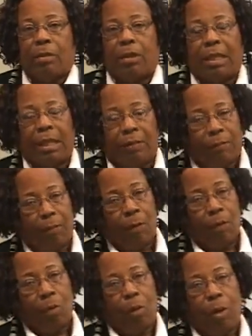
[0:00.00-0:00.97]

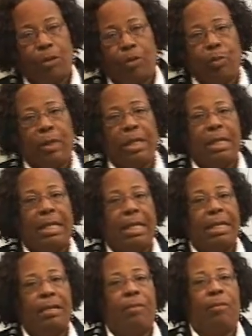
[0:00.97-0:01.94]
Therefore, what do we
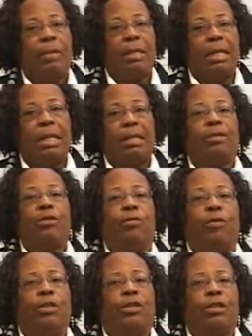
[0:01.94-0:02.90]
need? We need you,
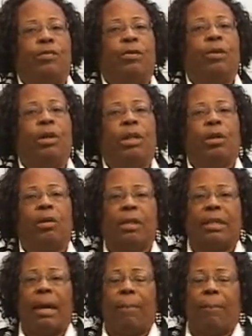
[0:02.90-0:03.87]
first of all,
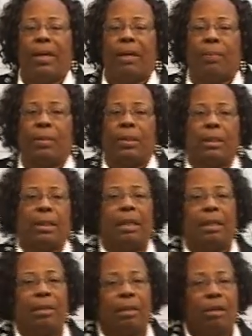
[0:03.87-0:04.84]
on that paper to
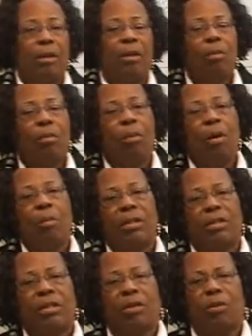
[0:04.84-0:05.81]
tell us what
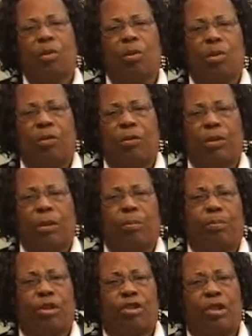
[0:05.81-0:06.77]
was the goal for the
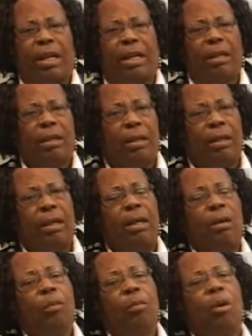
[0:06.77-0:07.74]
project,
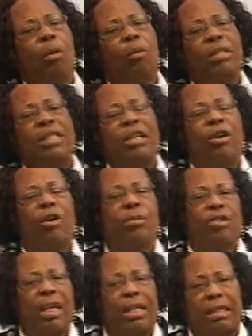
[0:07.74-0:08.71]
what was your
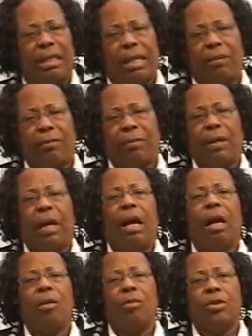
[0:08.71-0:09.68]
objective,
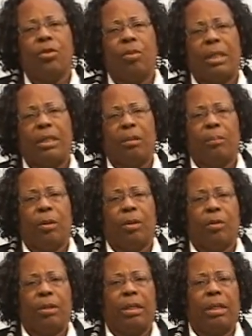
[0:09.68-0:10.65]
how you went
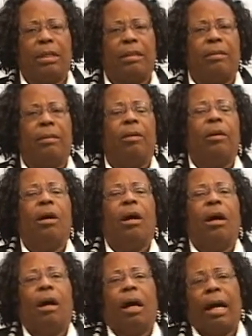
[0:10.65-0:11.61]
about it,
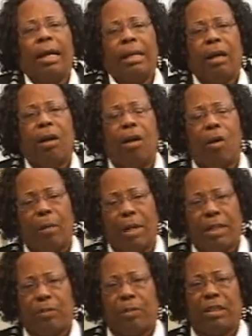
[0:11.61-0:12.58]
and how
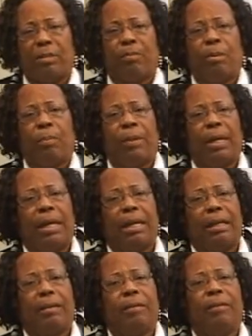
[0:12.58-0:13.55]
it was prepared.